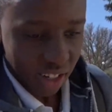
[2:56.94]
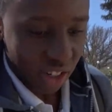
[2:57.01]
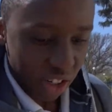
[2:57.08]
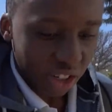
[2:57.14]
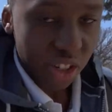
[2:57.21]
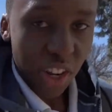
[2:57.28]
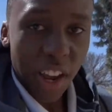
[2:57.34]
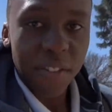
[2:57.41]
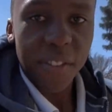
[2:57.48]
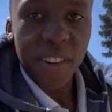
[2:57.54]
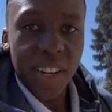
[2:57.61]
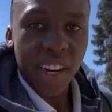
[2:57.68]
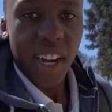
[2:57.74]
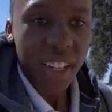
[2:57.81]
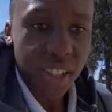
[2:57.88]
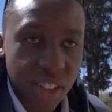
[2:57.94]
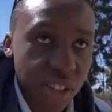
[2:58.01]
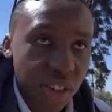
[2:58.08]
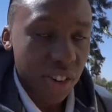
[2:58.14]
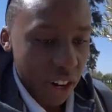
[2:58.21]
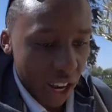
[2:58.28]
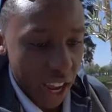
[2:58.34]
Just to have a nice
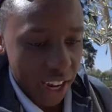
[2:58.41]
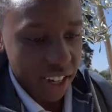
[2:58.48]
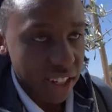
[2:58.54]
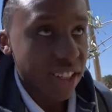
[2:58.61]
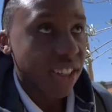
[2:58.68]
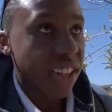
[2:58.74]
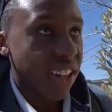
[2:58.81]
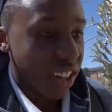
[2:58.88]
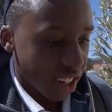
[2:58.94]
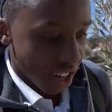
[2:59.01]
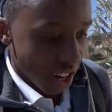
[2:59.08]
little relaxed